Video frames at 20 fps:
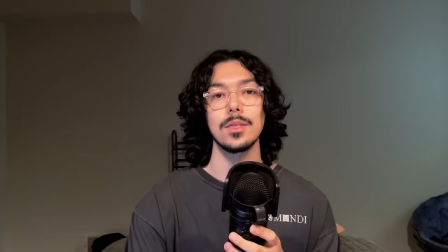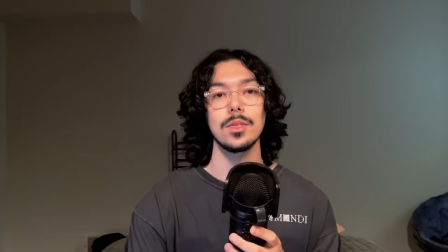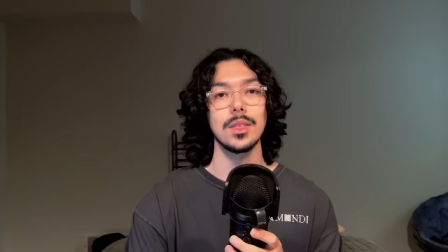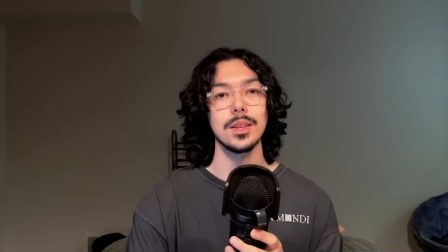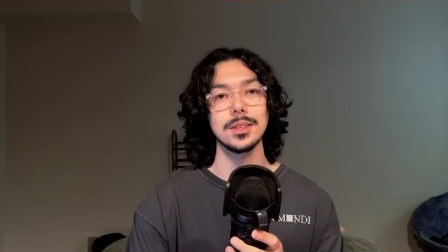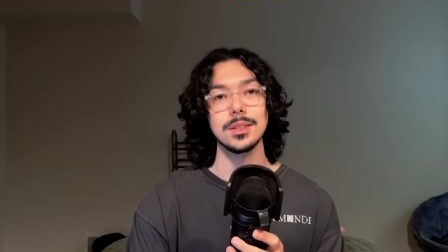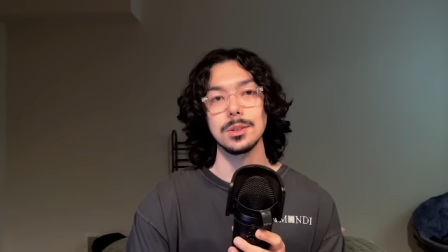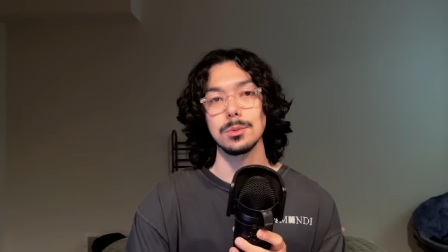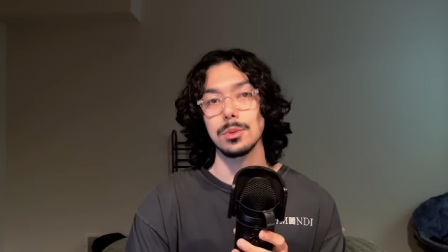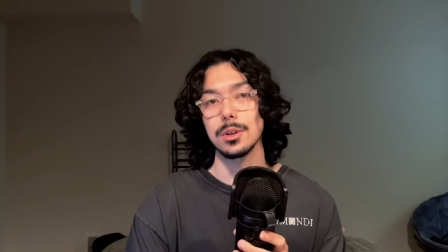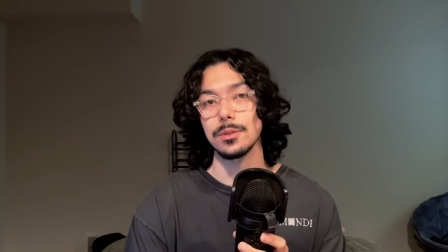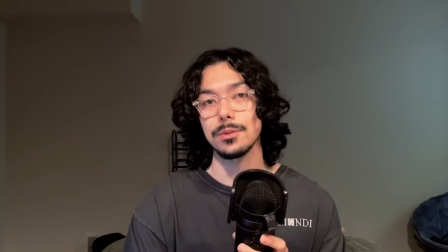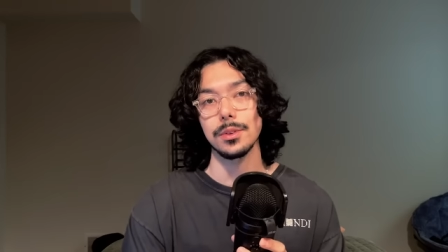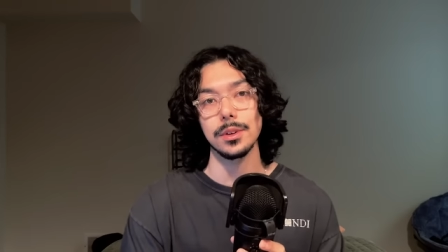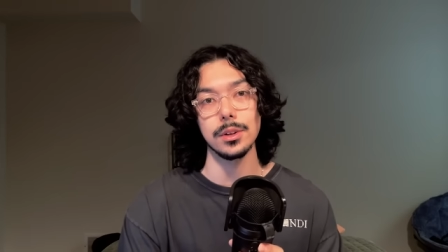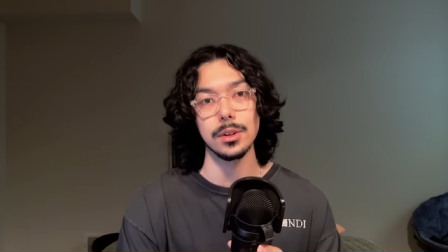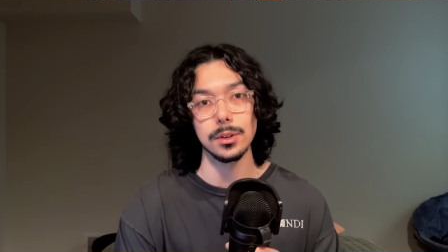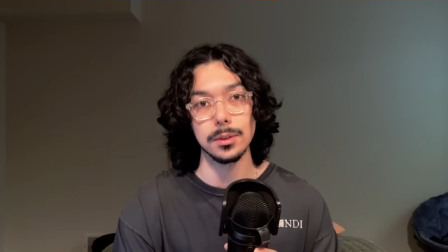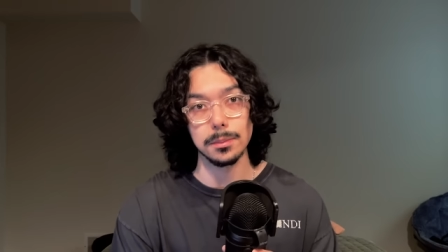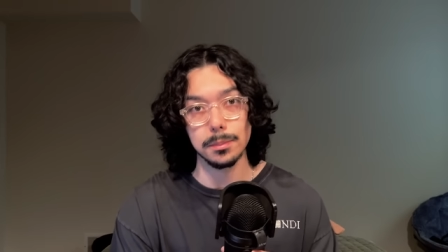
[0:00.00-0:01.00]
This is what
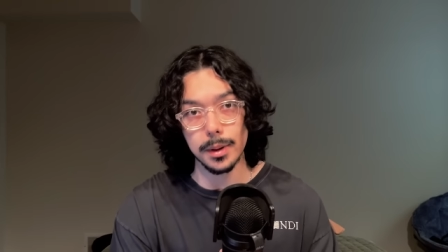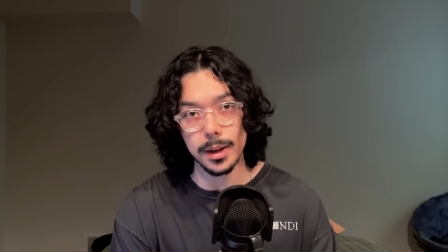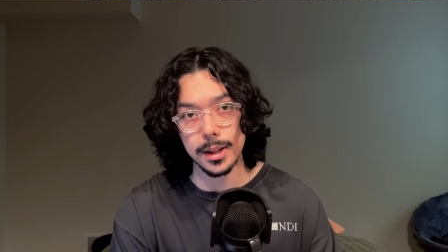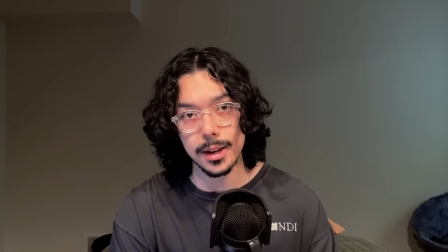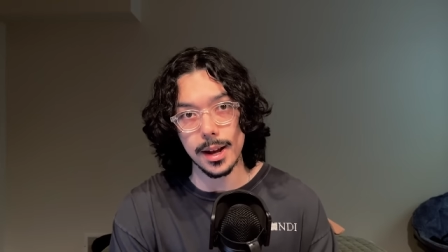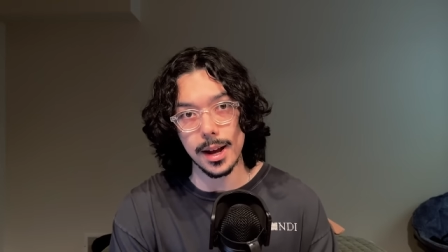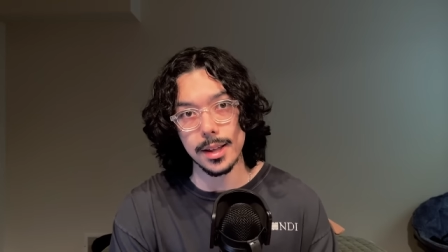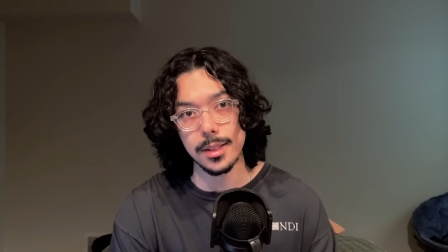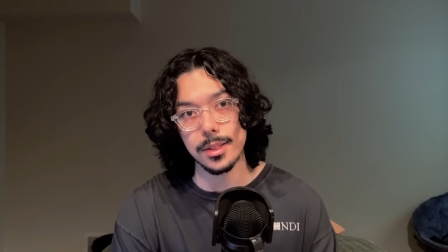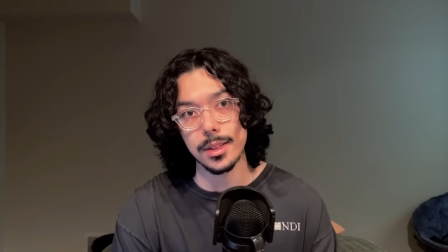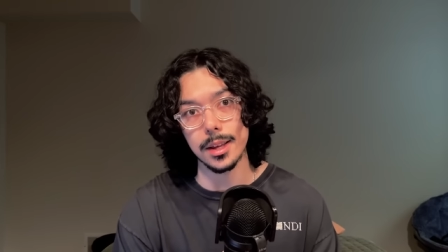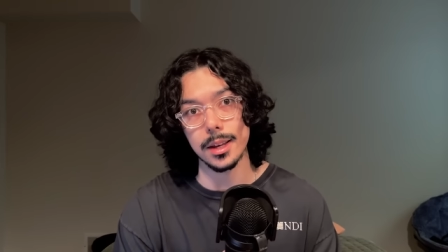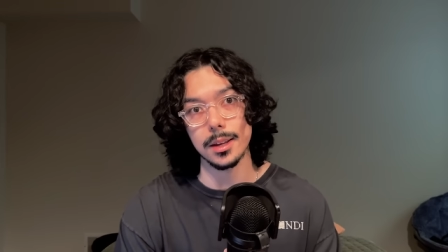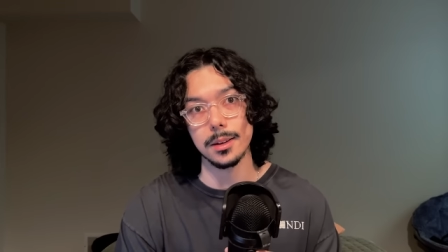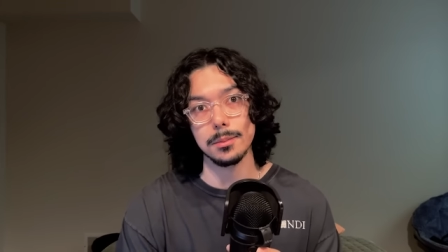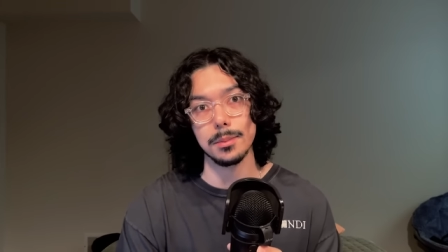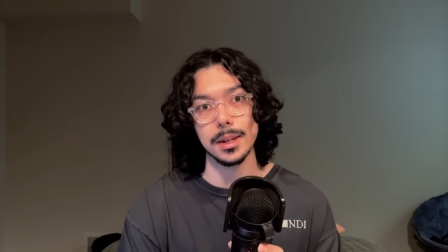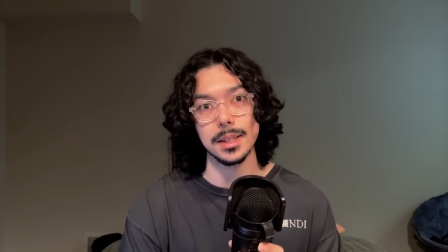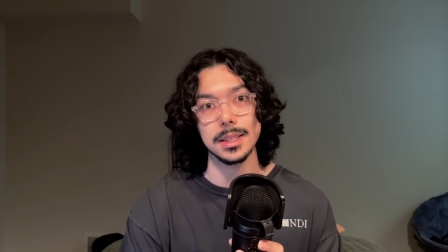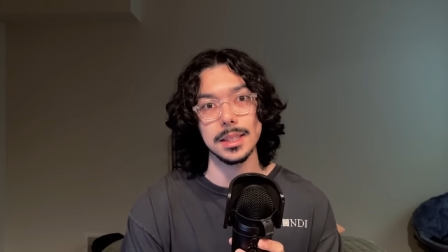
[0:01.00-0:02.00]
Fanon meant, I think,
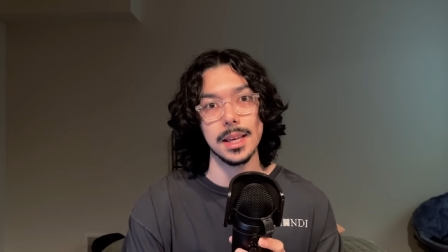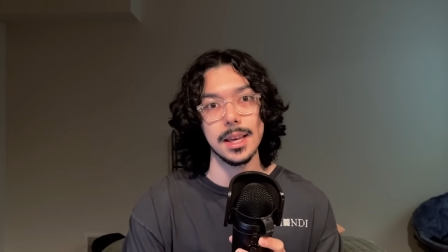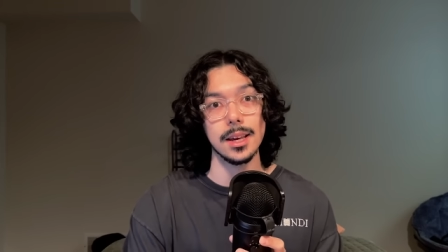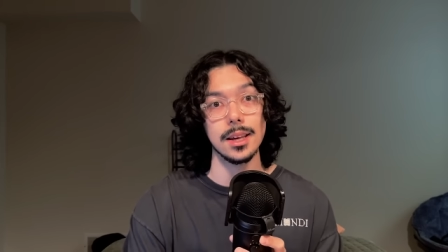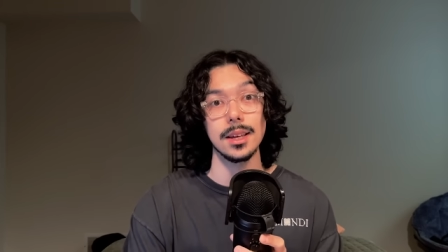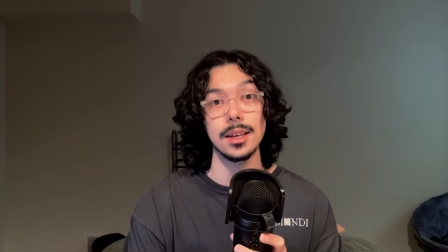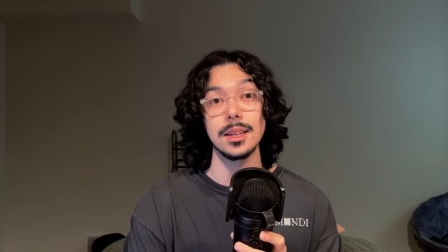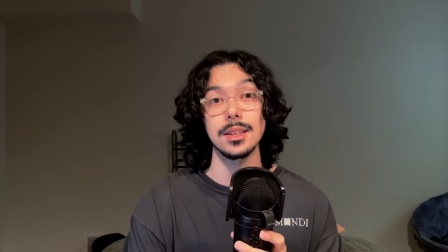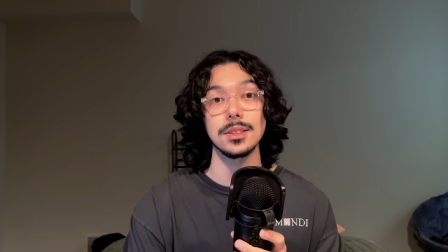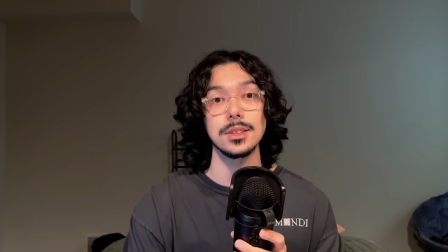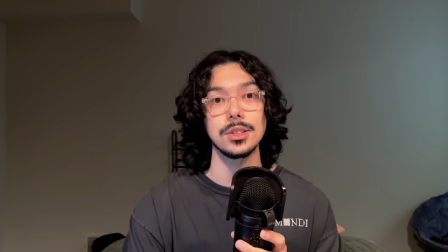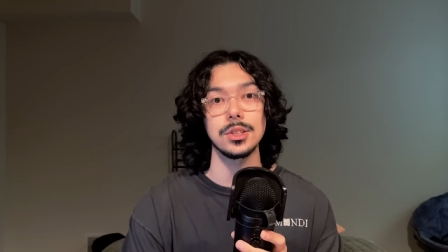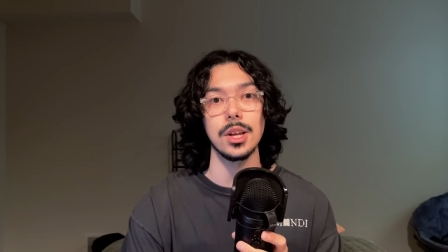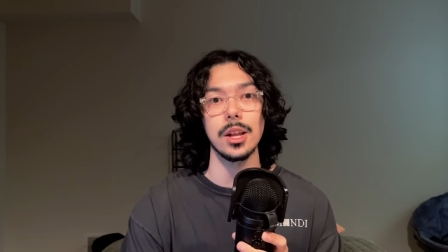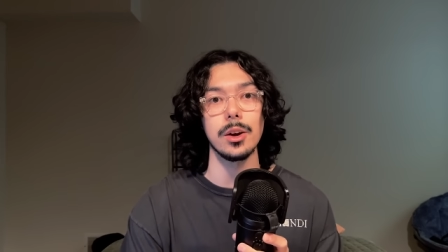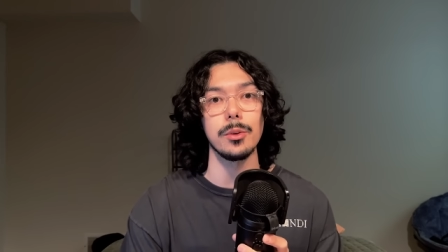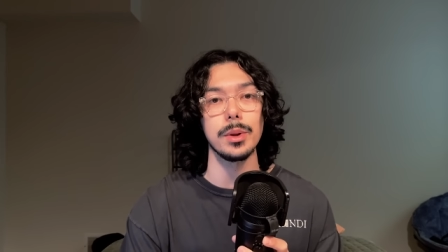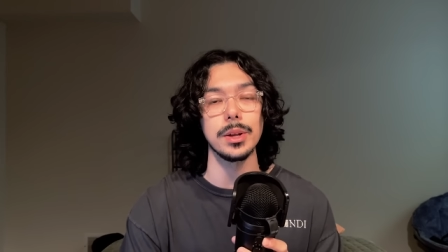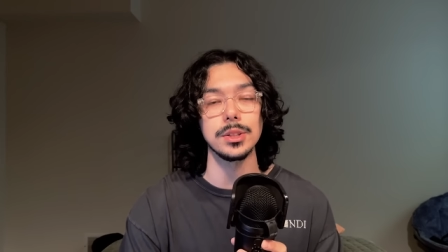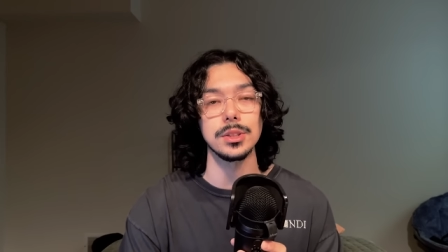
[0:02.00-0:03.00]
by saying each
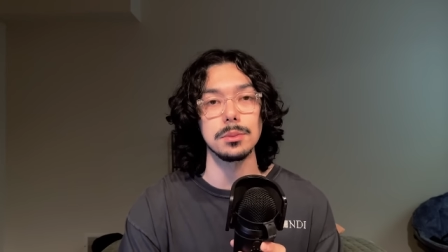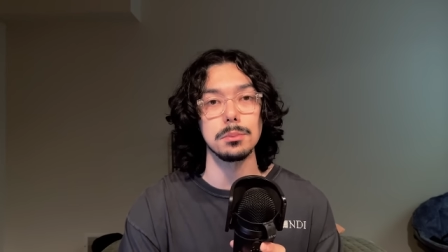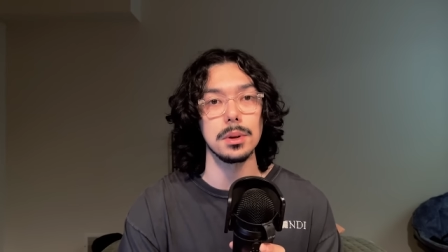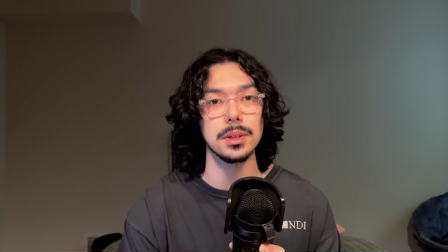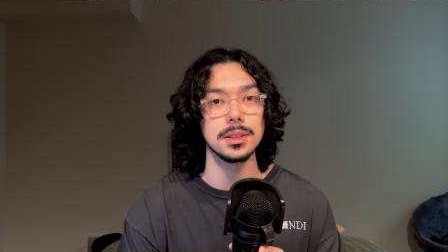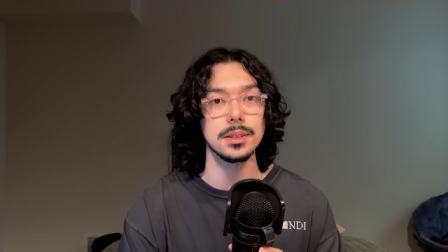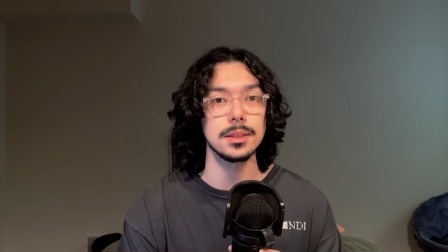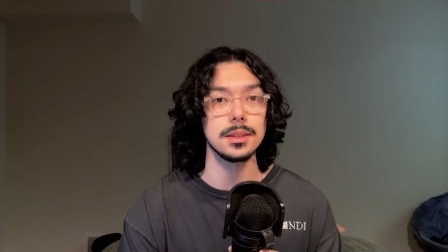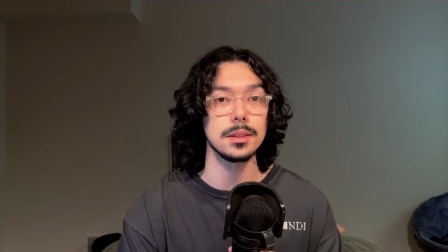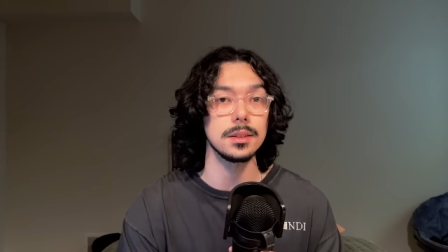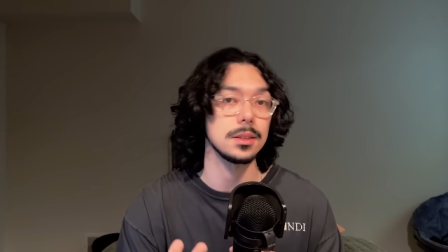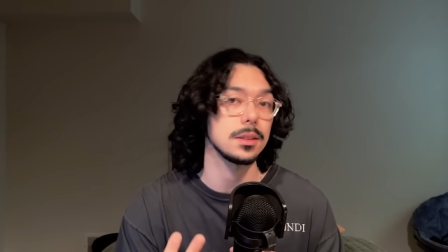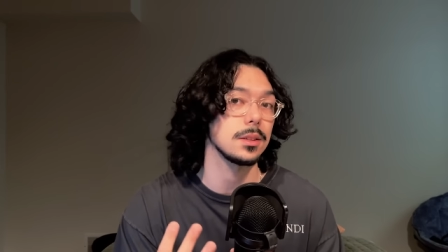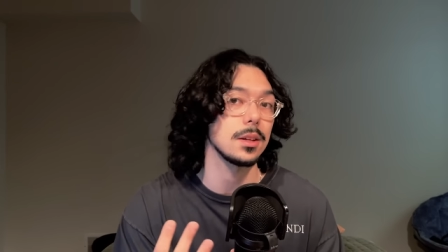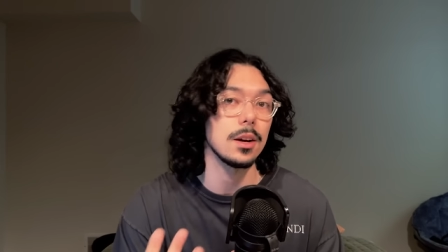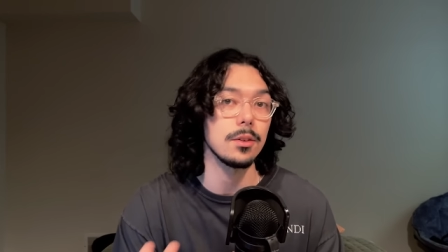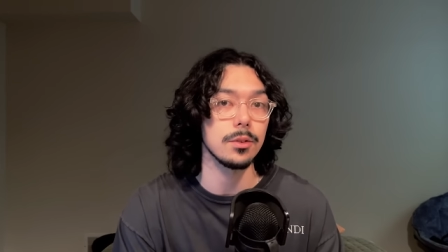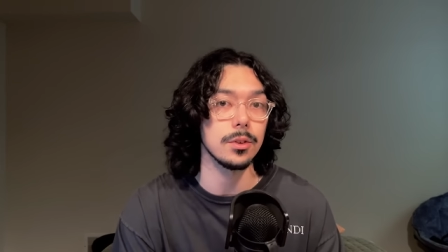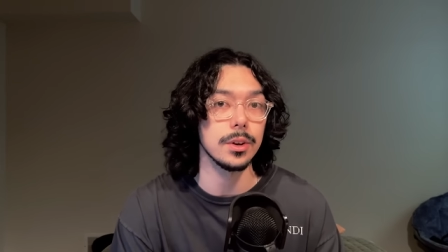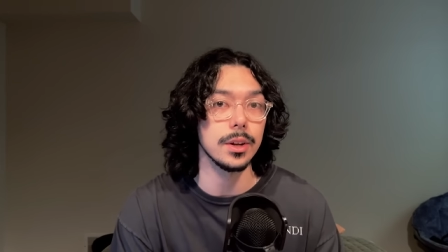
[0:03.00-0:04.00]
generation must
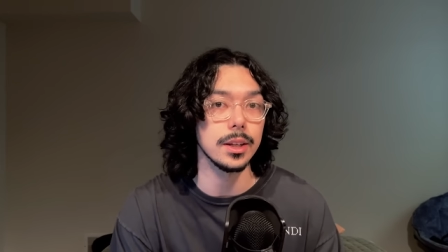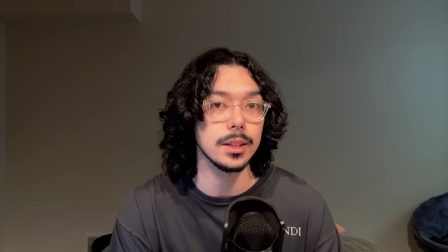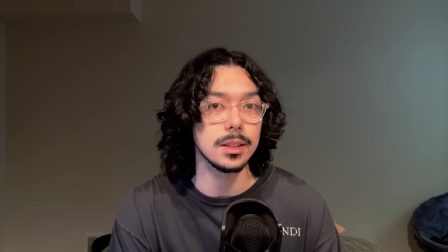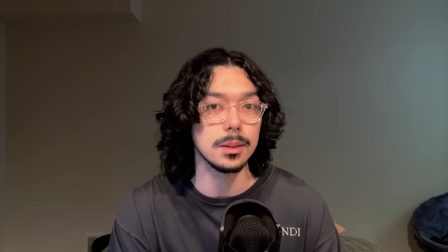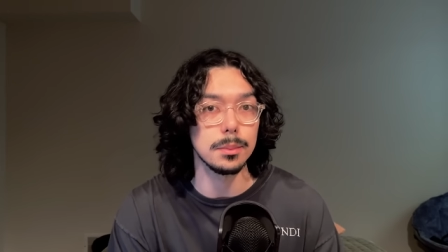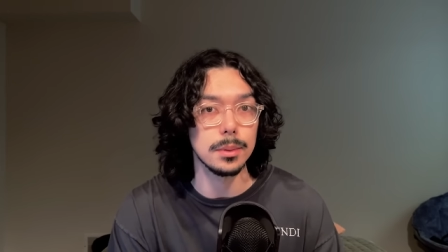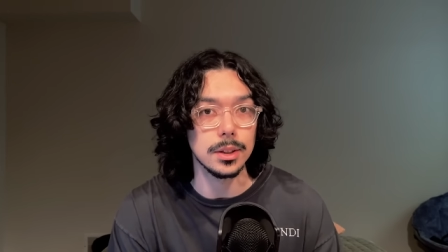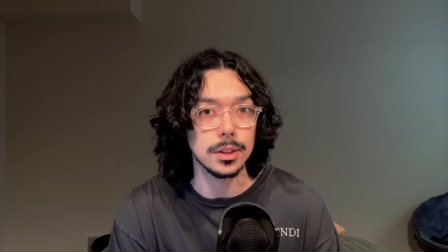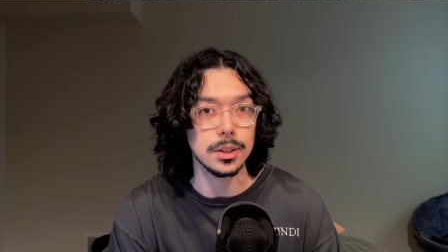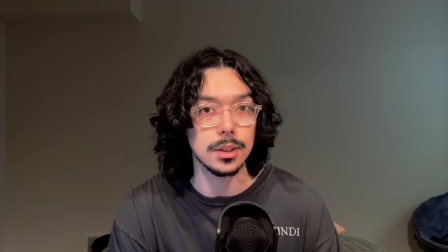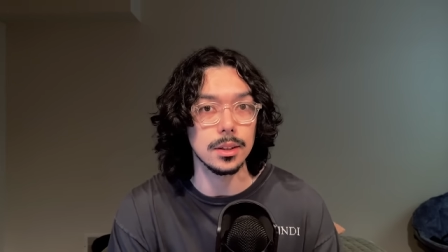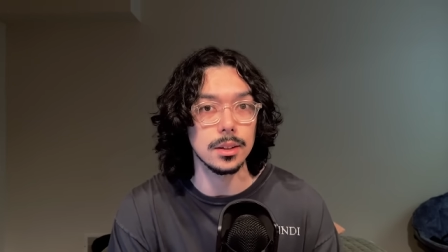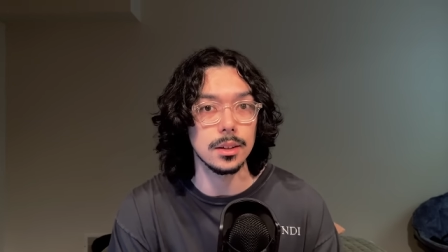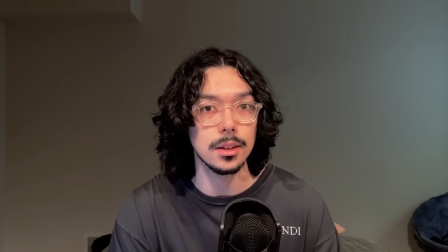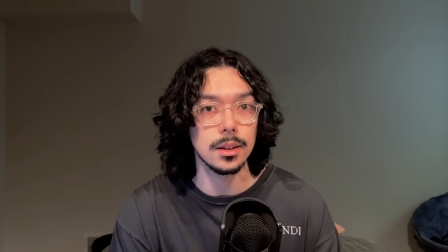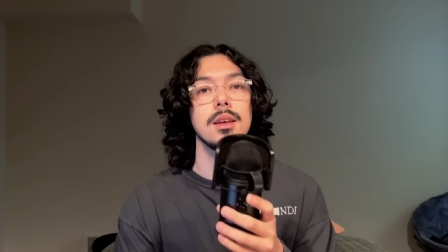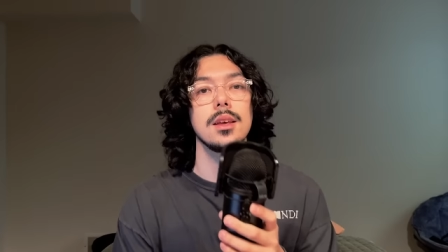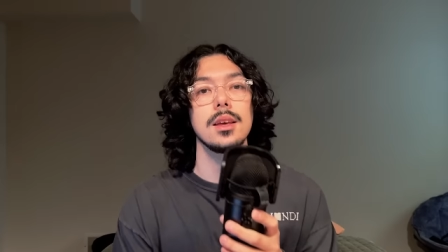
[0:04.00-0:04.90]
discover its mission.